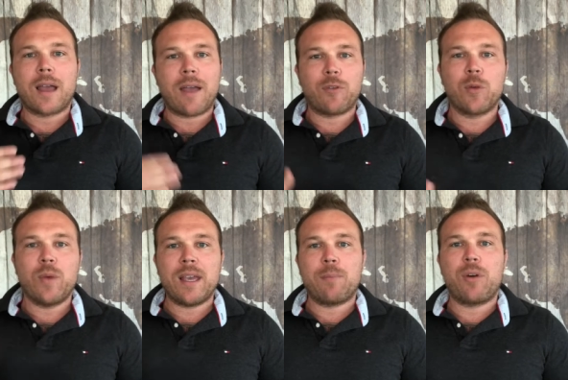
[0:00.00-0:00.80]
Every
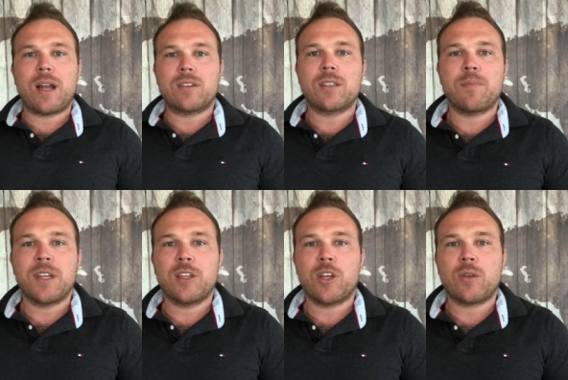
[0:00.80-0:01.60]
week, put out
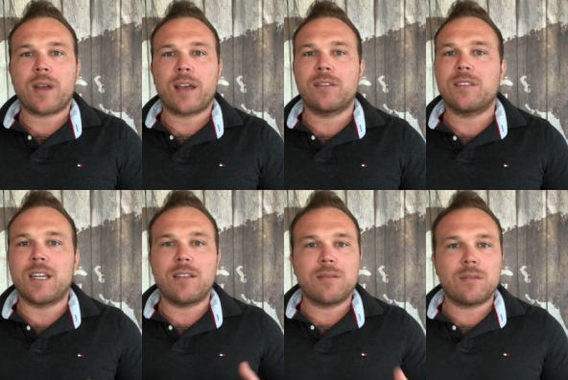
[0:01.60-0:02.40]
something new. I
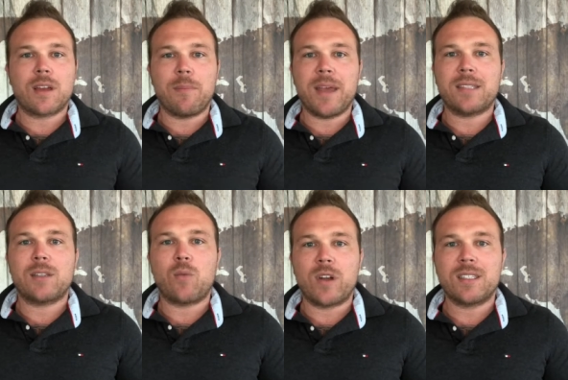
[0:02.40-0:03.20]
didn't commit
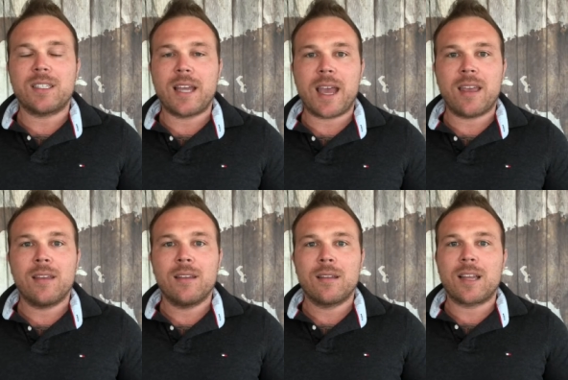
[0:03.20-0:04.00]
to once a day.
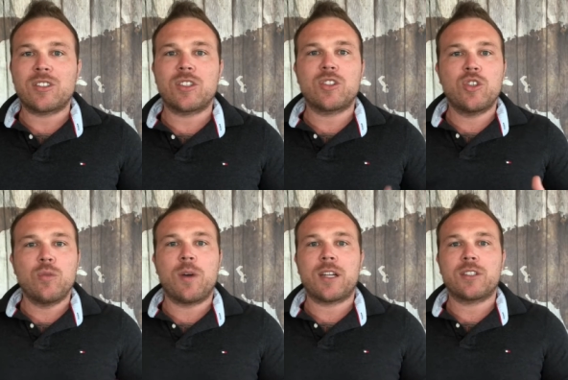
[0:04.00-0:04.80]
That's just
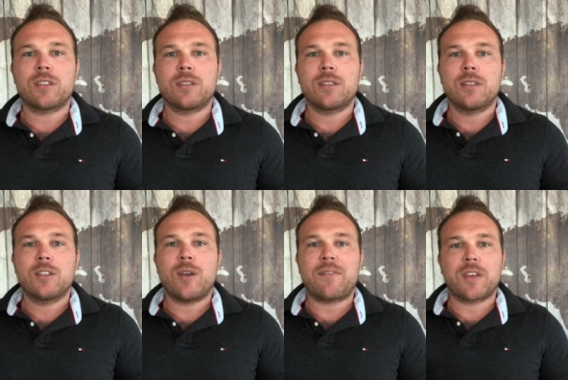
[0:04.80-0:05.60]
too much.
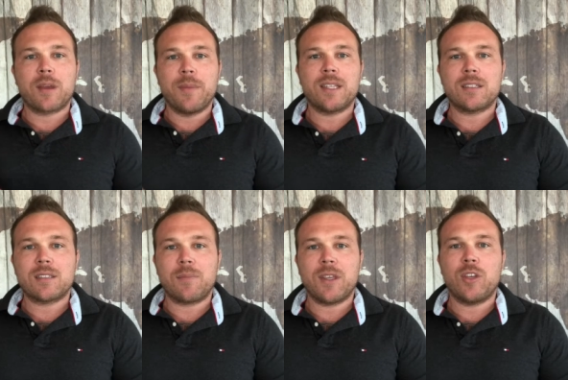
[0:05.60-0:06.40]
You have to commit to
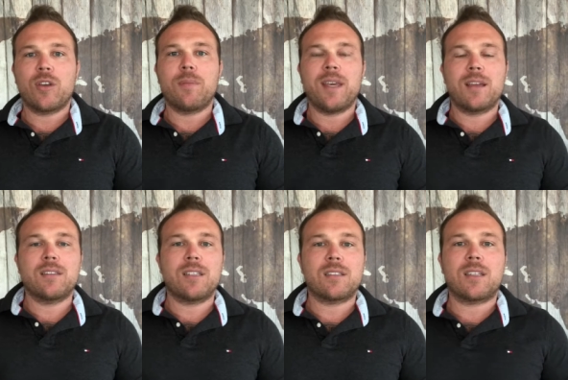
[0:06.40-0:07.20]
something you can be
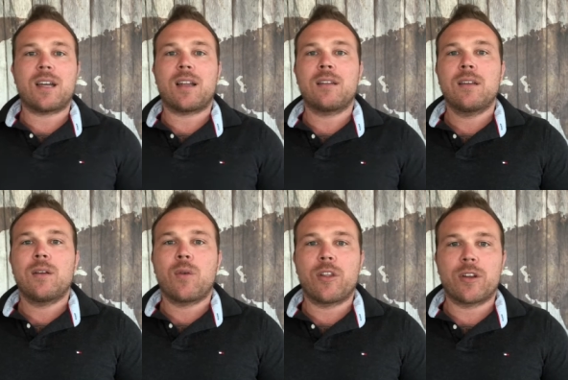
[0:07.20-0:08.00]
consistent on,
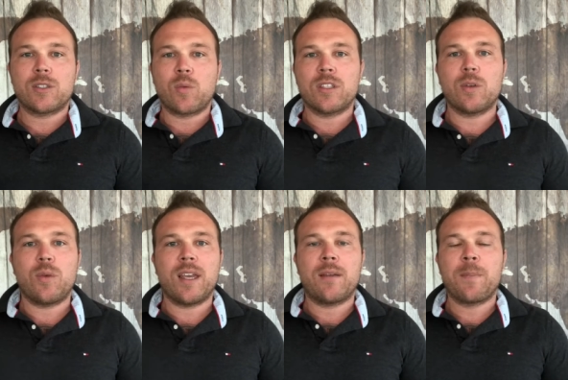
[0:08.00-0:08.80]
whether it's once a
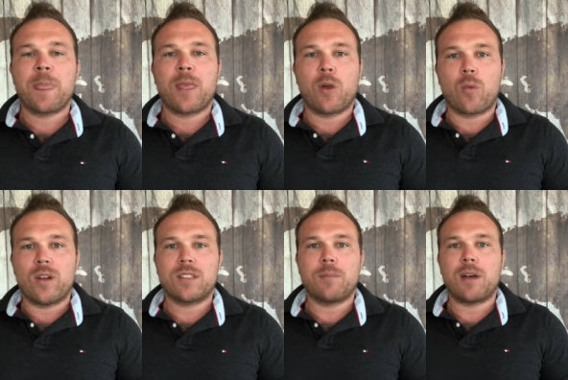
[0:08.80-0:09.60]
week or
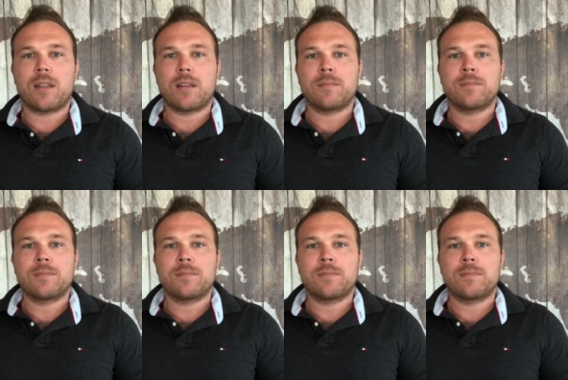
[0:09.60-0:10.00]
once a month.